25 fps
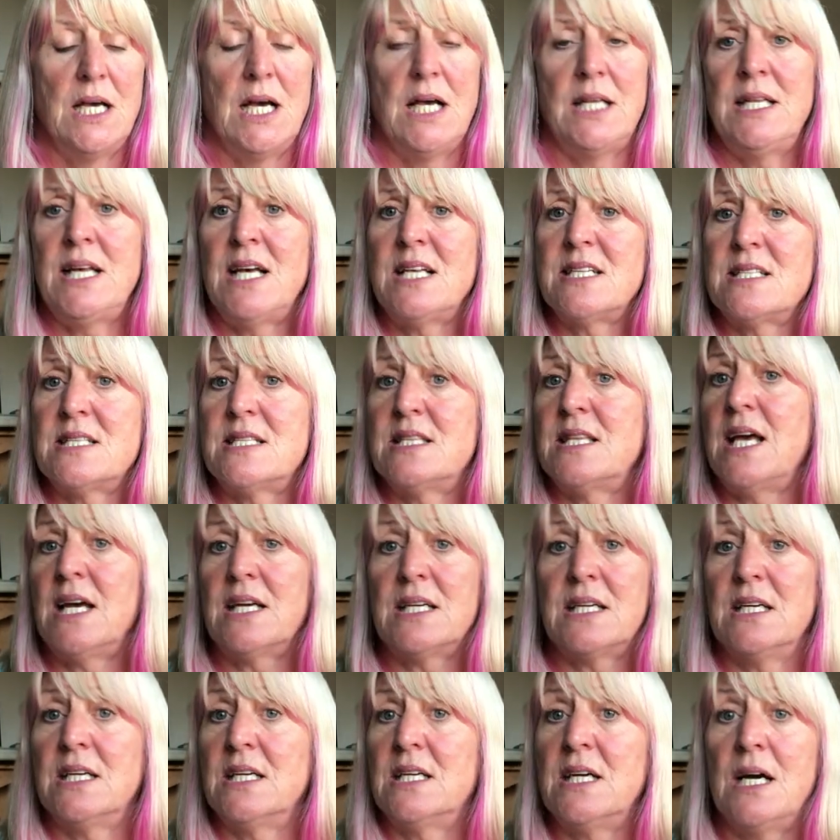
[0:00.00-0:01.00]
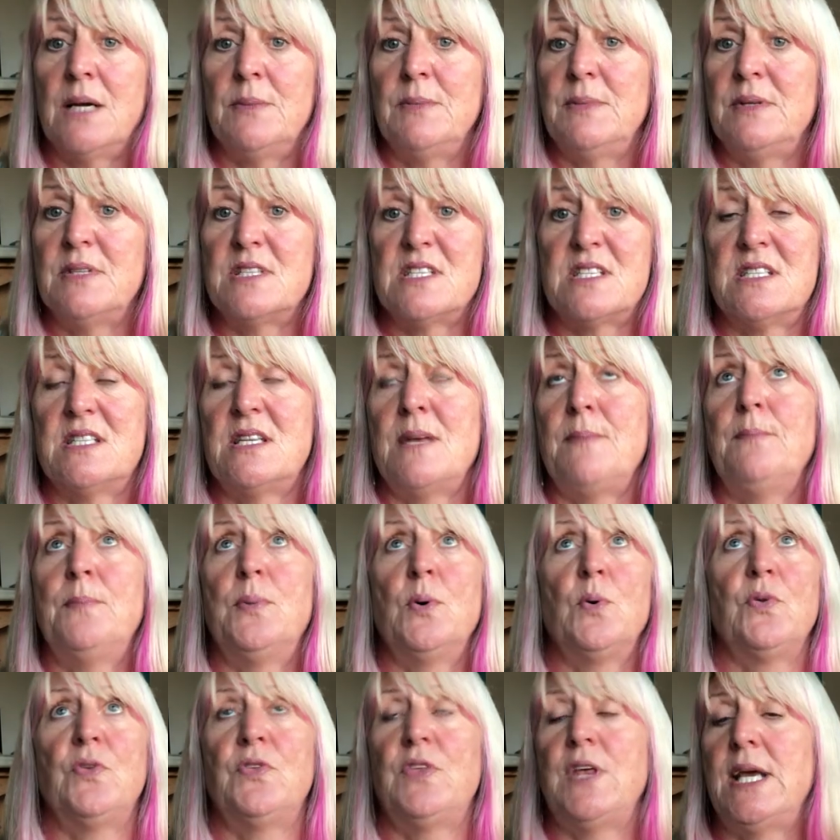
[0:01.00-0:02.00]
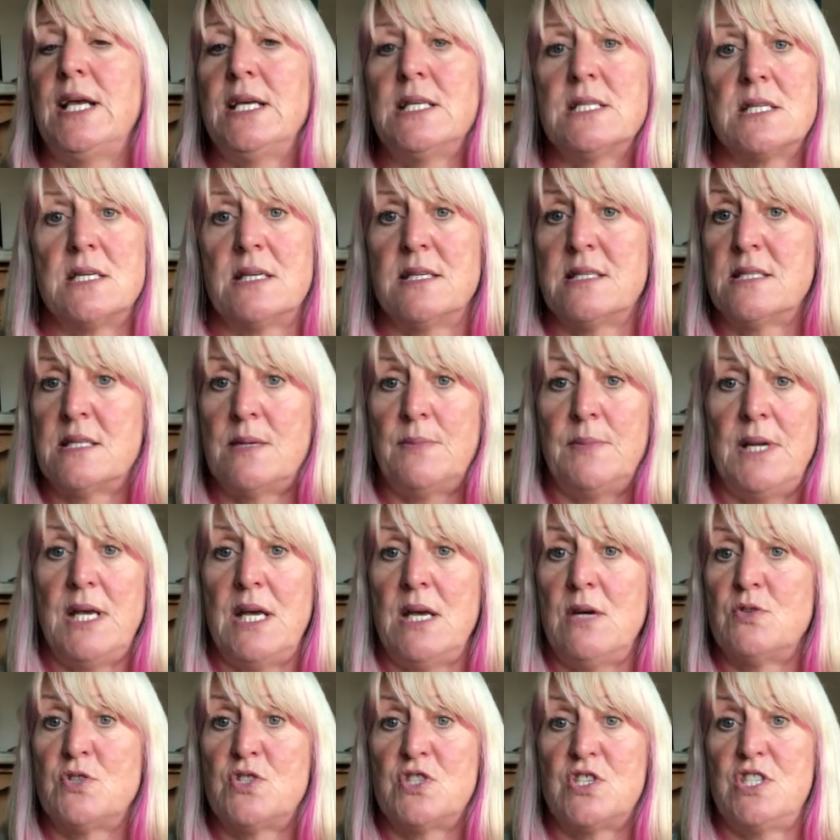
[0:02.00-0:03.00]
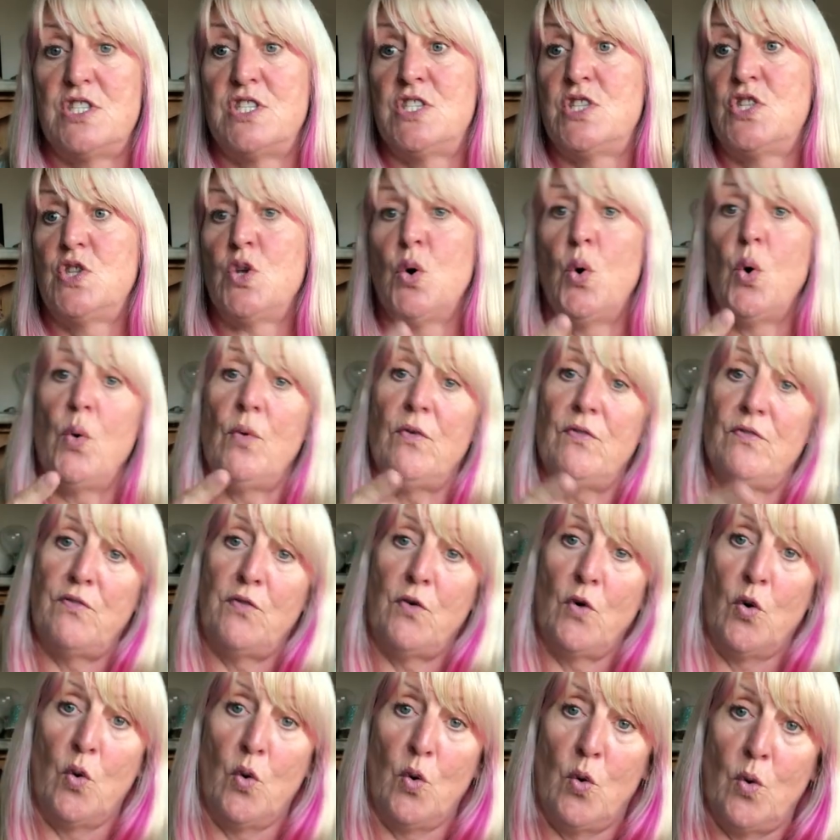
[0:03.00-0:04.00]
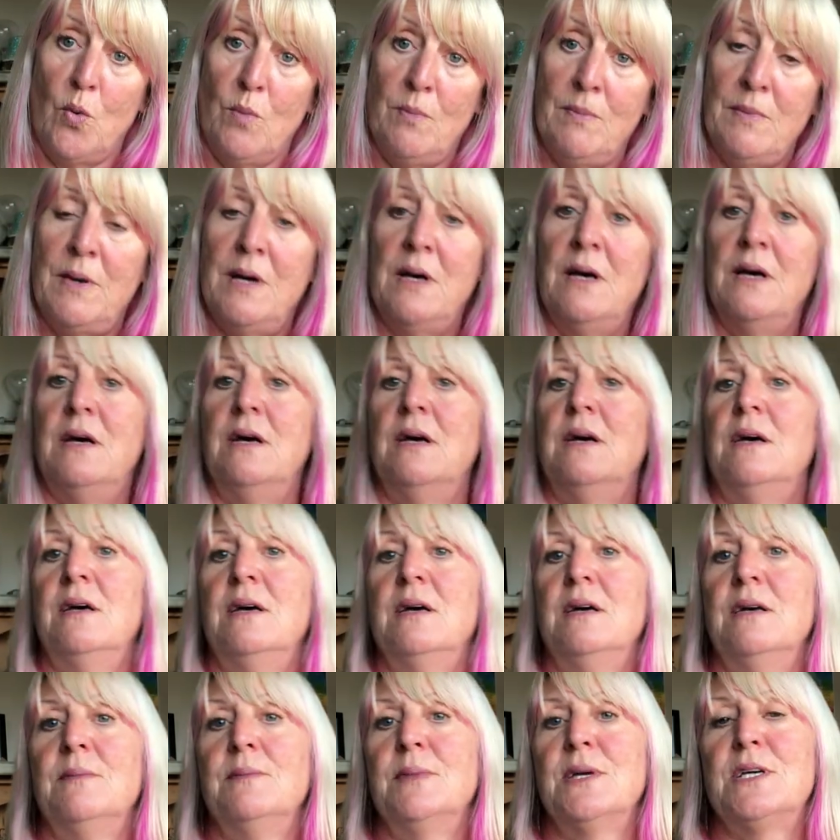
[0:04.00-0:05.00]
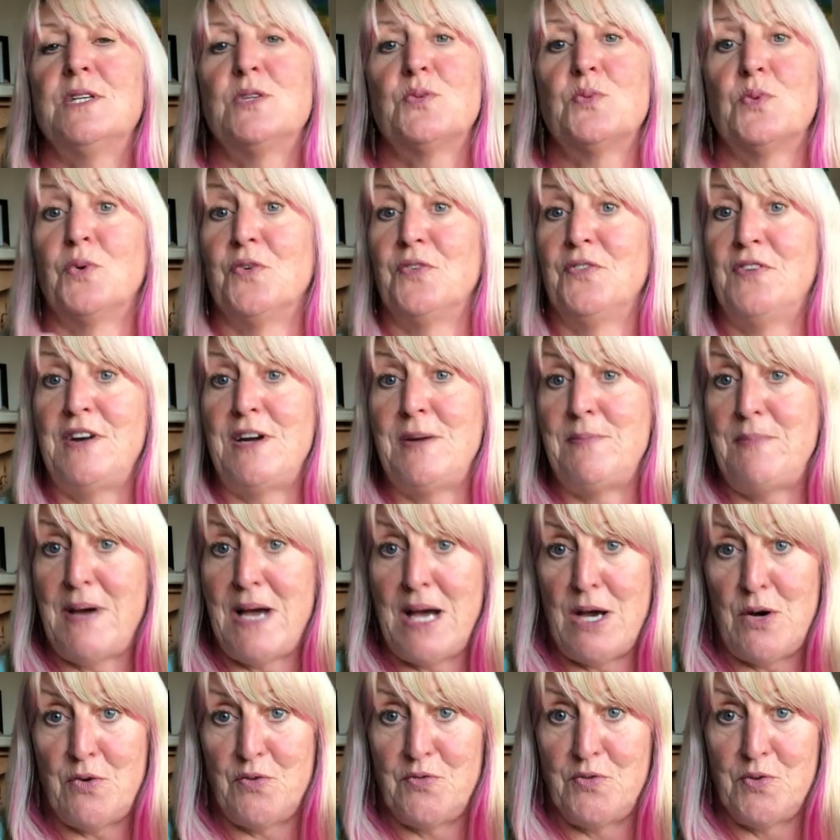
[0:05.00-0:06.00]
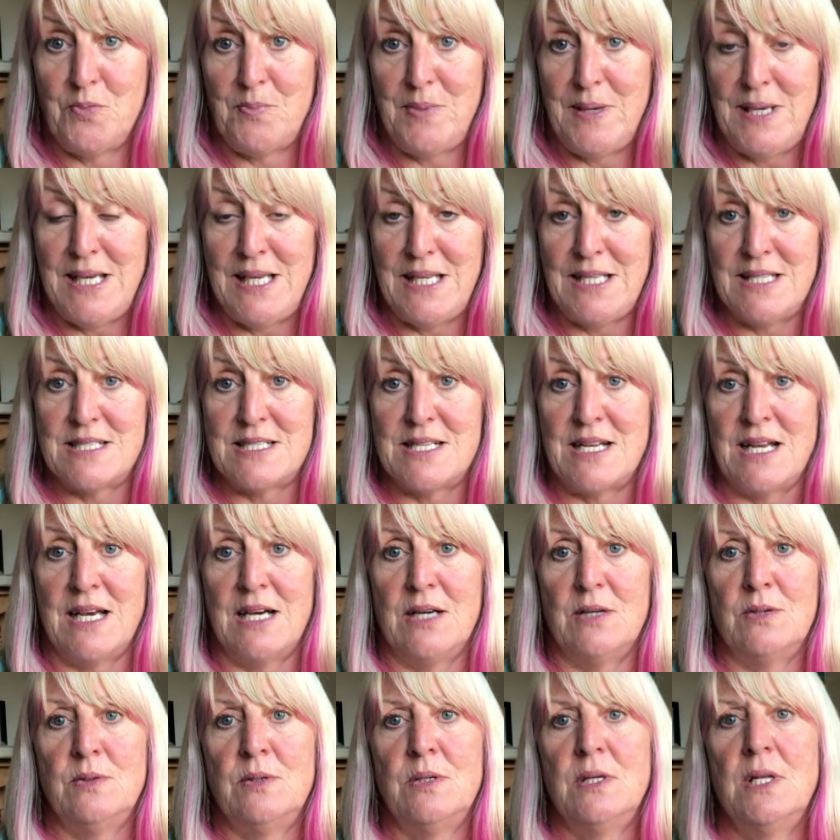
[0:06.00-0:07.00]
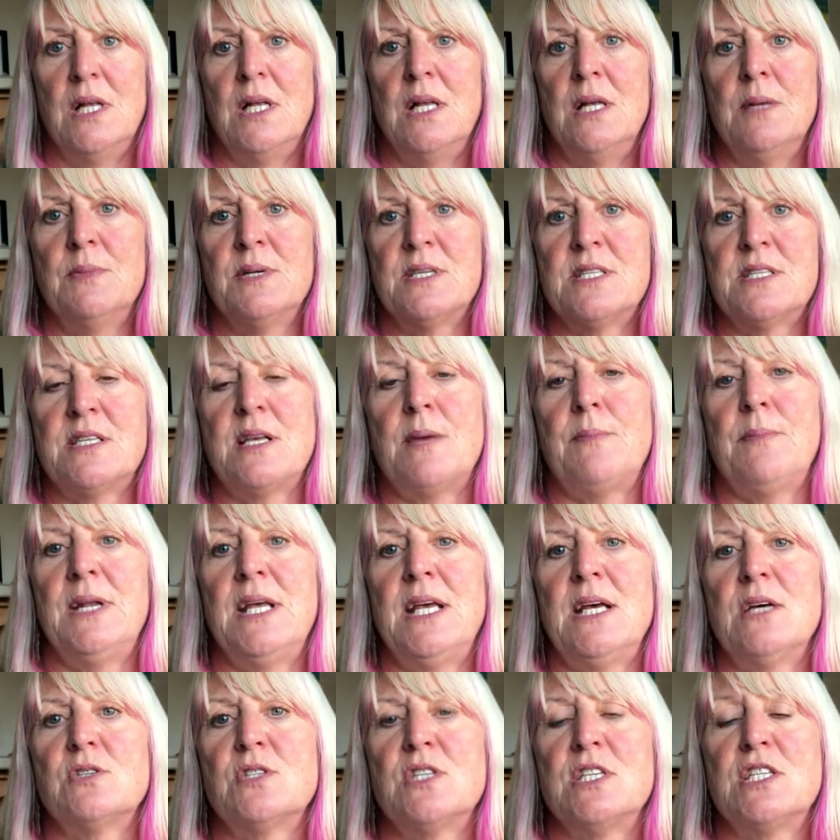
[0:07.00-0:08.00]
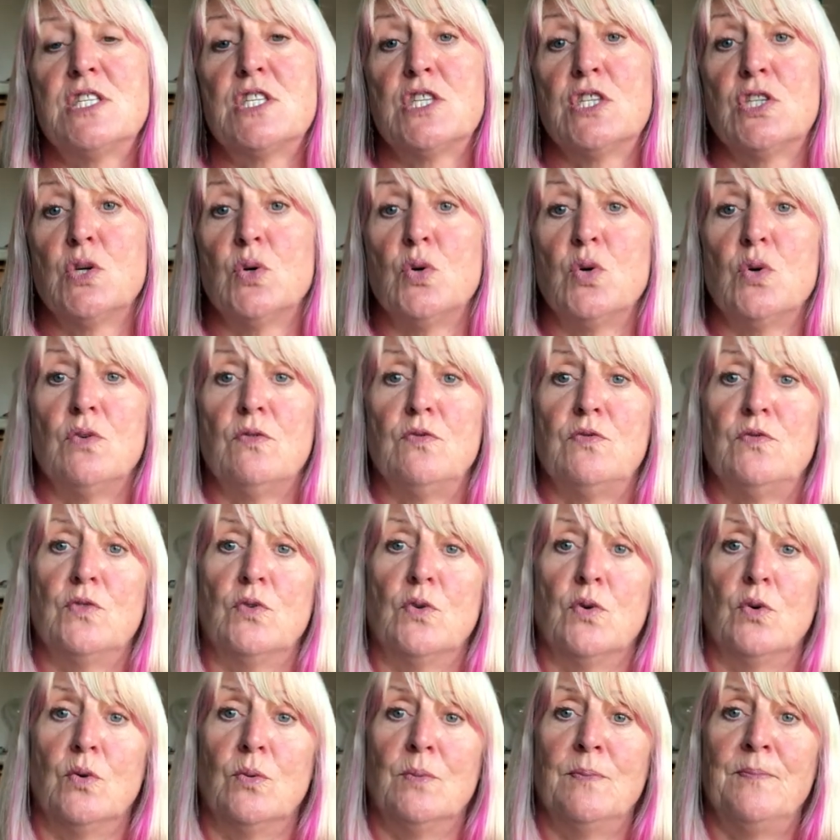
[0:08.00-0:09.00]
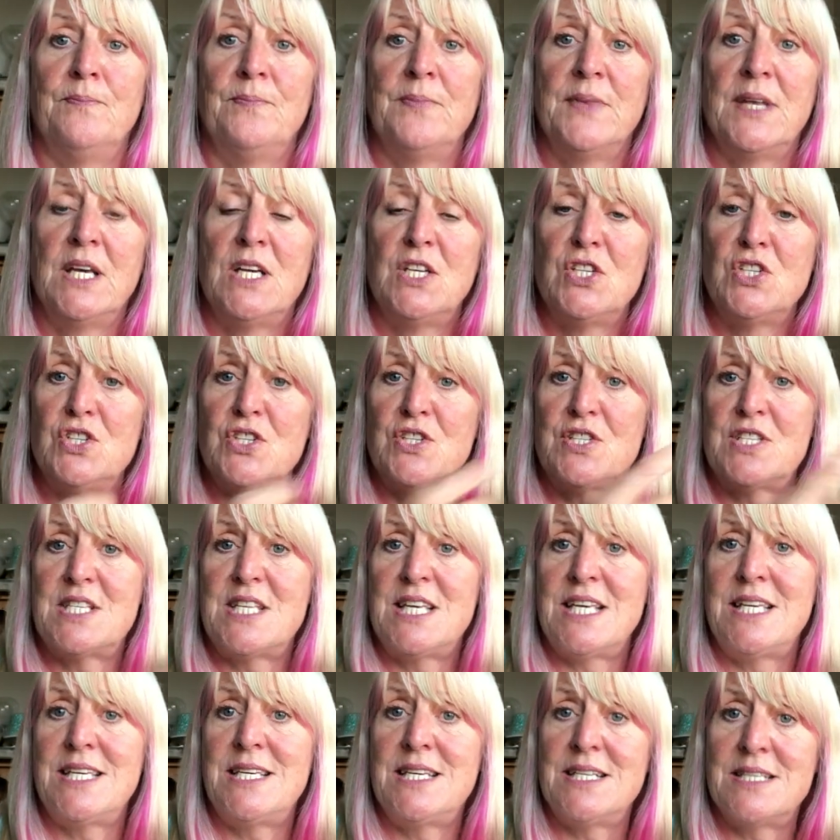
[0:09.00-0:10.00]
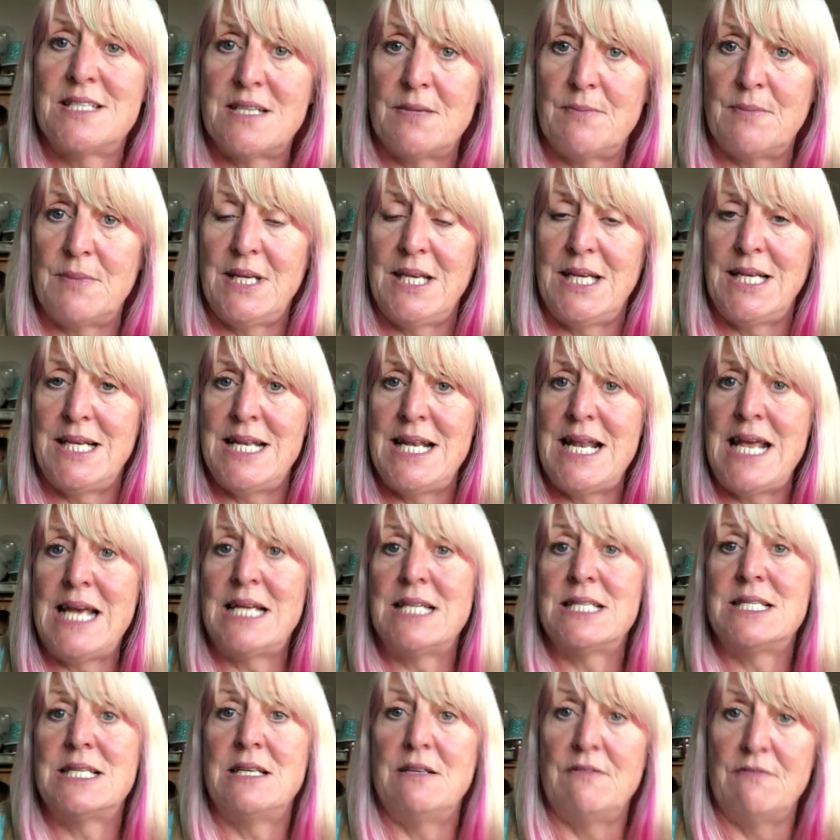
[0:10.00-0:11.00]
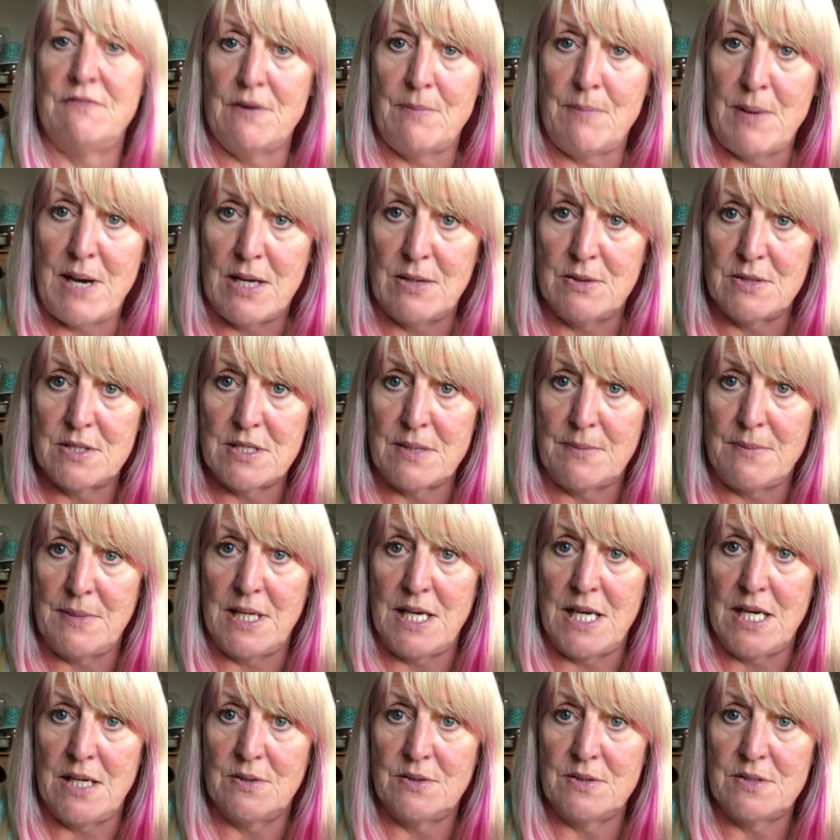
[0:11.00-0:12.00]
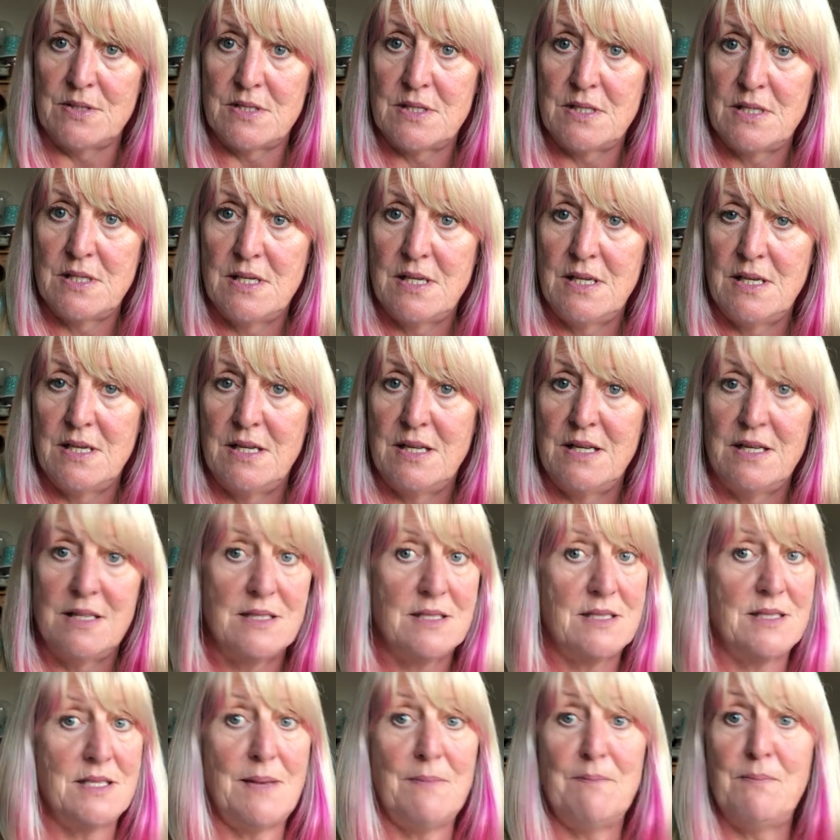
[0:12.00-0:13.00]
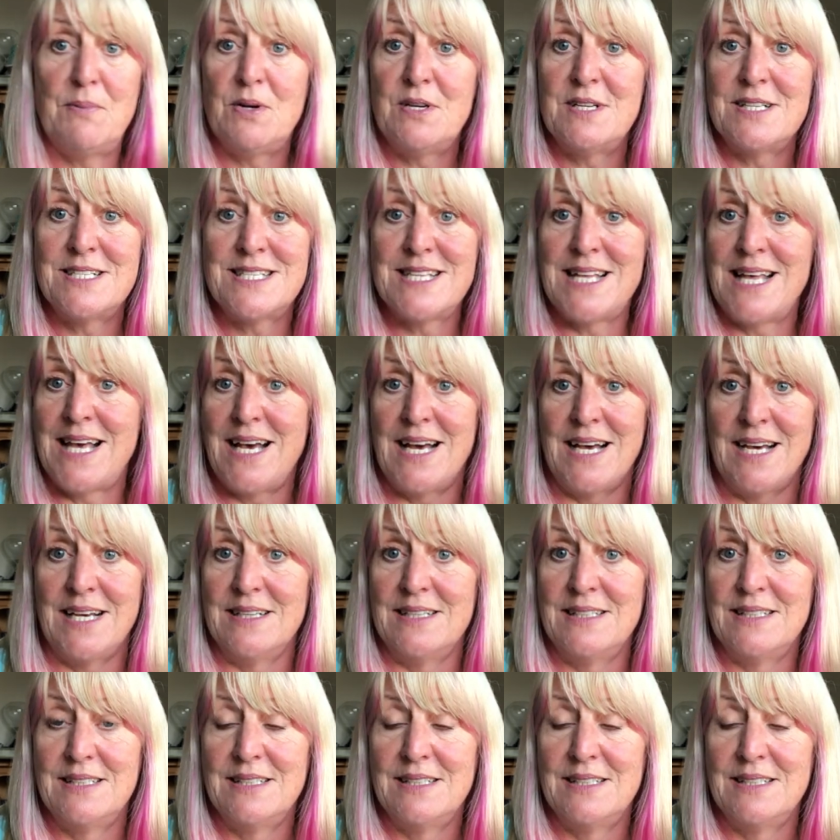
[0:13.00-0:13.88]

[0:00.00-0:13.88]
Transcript: And that's, that can come in simple things like somebody else's thought form, because we're all very powerful beings now, but somebody else's thought form, just thinking something negative about somebody else. Simple as that.